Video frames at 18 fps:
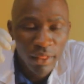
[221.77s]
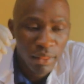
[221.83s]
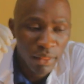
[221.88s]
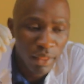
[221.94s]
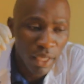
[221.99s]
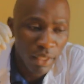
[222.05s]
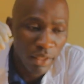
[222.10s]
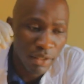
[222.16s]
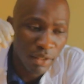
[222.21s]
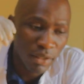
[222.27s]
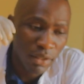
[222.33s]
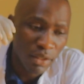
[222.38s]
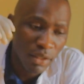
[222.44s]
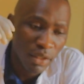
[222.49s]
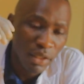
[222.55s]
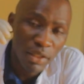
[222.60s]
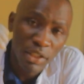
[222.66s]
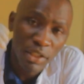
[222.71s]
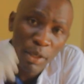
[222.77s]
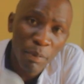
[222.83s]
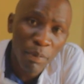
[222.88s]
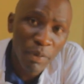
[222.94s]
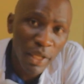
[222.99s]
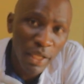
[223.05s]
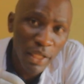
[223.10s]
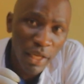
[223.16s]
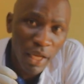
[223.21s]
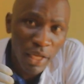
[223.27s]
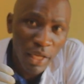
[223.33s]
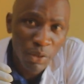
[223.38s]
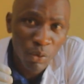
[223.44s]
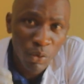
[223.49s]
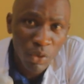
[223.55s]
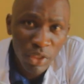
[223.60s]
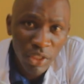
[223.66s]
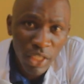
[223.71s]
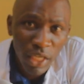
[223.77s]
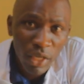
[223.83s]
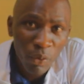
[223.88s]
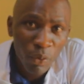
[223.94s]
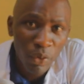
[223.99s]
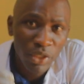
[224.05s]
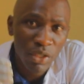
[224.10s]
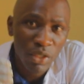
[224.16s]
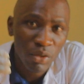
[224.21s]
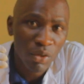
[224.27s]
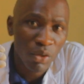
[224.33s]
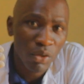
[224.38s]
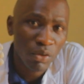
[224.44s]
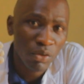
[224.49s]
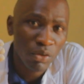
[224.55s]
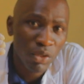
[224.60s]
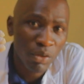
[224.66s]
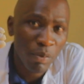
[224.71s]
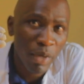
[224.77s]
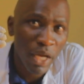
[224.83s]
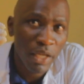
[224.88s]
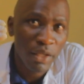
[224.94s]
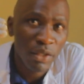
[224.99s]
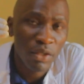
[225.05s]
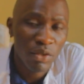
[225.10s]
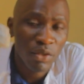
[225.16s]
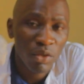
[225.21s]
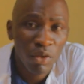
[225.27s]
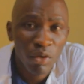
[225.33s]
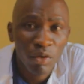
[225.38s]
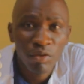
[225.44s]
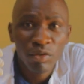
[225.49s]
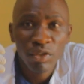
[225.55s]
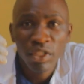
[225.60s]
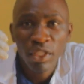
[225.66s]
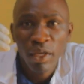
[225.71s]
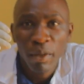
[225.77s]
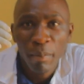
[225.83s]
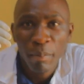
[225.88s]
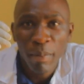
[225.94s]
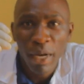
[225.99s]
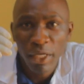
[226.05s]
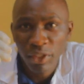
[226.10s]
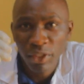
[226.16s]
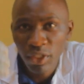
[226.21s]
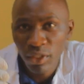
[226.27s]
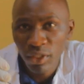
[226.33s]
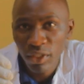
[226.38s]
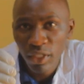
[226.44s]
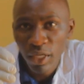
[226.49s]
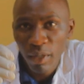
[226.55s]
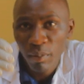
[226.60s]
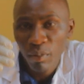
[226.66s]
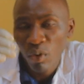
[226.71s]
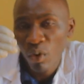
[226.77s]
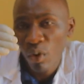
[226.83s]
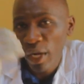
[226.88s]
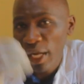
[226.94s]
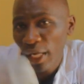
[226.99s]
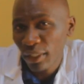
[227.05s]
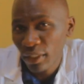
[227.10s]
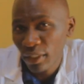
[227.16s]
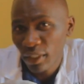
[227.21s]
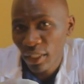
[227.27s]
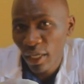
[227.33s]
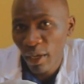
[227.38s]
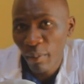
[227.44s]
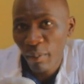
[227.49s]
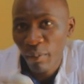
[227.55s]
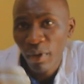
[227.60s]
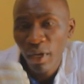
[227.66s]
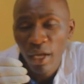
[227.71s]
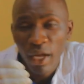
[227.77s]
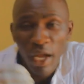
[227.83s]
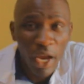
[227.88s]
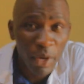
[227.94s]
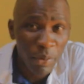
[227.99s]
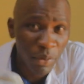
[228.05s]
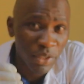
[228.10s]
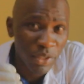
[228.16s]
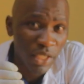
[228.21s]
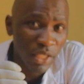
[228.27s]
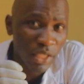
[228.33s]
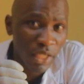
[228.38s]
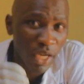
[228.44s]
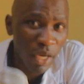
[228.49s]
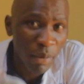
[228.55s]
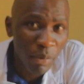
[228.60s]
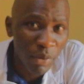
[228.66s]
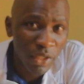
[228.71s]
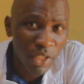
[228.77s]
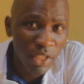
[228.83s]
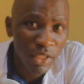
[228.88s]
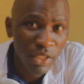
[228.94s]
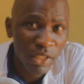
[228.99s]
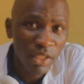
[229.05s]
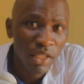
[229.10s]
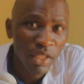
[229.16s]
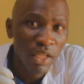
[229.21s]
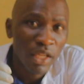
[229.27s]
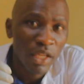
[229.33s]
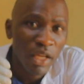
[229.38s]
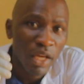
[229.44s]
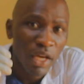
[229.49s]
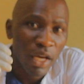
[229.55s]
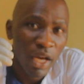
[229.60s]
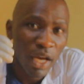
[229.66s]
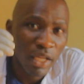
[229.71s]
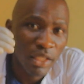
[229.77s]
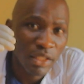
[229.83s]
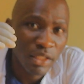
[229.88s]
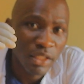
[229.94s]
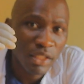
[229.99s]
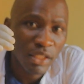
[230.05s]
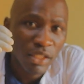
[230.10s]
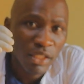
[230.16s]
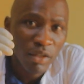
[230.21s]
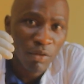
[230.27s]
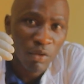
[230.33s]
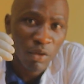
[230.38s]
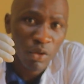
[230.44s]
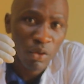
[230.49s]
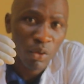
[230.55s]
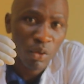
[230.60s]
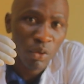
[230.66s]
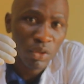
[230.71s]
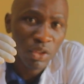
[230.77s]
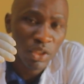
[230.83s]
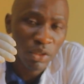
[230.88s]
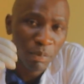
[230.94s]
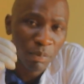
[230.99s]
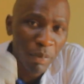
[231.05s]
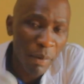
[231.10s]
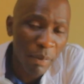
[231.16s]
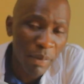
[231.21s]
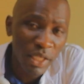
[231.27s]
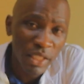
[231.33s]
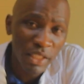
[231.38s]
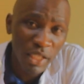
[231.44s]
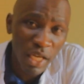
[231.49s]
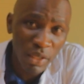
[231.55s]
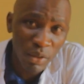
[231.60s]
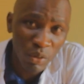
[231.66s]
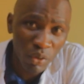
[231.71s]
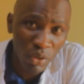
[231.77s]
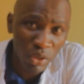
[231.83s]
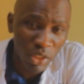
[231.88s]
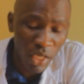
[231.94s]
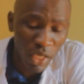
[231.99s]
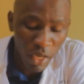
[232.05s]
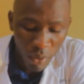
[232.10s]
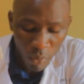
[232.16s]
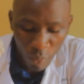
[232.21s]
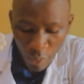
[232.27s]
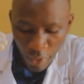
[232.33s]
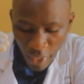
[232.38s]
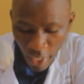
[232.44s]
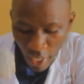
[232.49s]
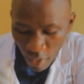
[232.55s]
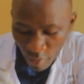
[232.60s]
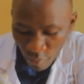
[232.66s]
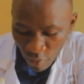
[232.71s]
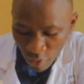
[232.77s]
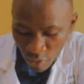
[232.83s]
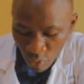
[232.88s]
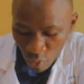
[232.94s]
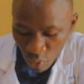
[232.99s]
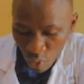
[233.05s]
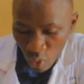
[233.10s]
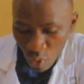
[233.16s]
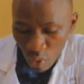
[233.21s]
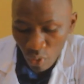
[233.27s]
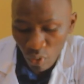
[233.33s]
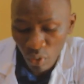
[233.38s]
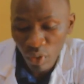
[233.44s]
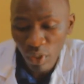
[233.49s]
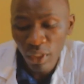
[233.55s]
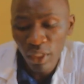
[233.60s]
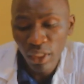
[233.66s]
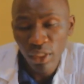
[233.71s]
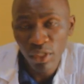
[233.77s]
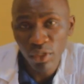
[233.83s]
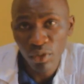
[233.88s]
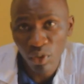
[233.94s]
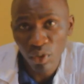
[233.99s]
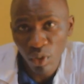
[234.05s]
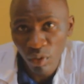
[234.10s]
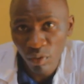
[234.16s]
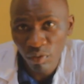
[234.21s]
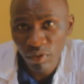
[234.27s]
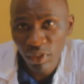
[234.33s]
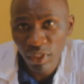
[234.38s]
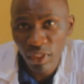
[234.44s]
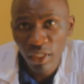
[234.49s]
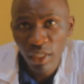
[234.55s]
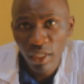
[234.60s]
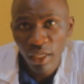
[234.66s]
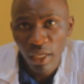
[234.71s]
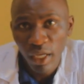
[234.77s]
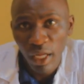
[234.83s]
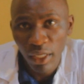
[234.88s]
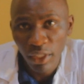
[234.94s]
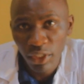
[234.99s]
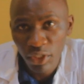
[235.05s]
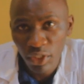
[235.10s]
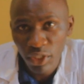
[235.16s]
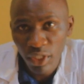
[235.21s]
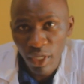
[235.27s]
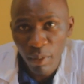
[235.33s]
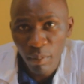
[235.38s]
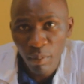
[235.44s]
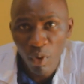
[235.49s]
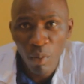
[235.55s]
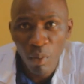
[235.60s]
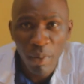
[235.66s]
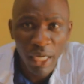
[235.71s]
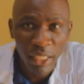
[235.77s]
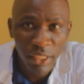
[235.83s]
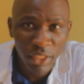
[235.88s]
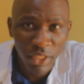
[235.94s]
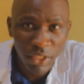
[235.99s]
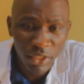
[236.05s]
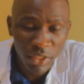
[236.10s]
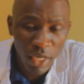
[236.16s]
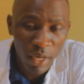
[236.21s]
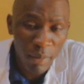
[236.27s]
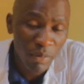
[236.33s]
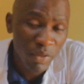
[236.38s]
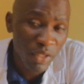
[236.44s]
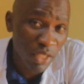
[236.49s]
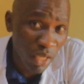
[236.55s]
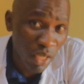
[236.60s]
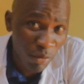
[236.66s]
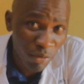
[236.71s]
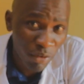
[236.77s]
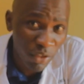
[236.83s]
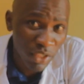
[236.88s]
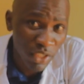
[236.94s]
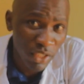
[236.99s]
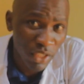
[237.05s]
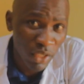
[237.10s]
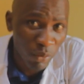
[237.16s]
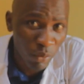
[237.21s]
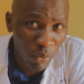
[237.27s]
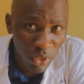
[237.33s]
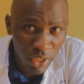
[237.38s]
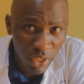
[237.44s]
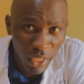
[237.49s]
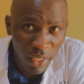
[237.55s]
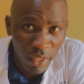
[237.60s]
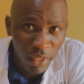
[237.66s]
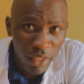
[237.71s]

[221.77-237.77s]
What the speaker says: That is temporary hard water, which is caused by dissolved magnesium or calcium hydrogen carbonate. And for permanent hard water, we have what we call dissolved calcium or magnesium sulfate in the water.